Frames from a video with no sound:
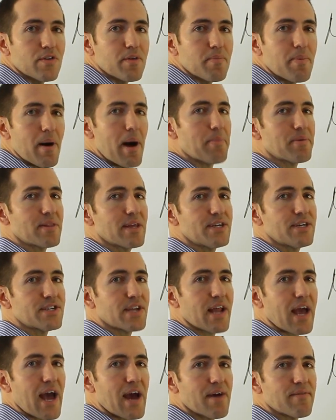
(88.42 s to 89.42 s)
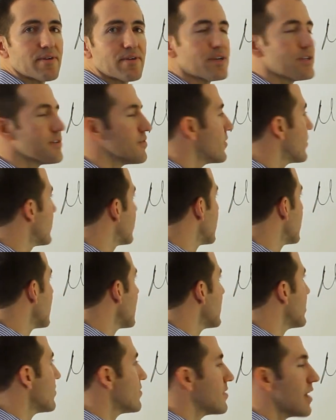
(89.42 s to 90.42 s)
the population average for the
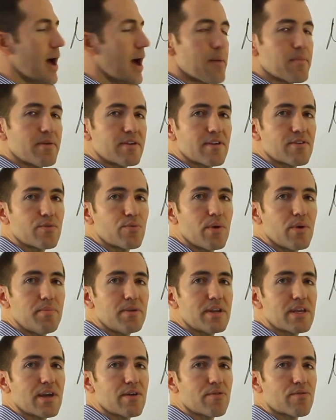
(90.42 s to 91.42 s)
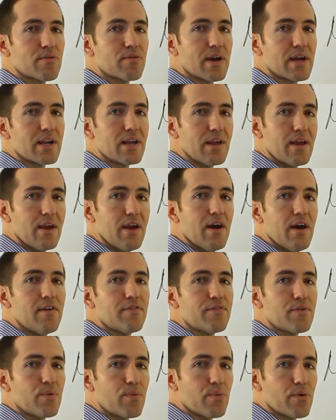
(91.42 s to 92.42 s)
length of time it takes women to get ready
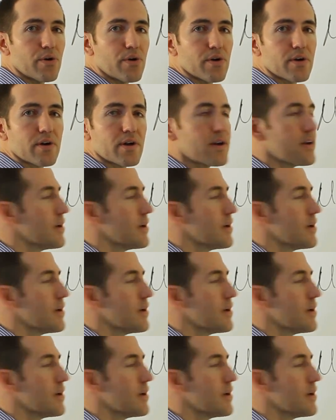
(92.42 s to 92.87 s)
for work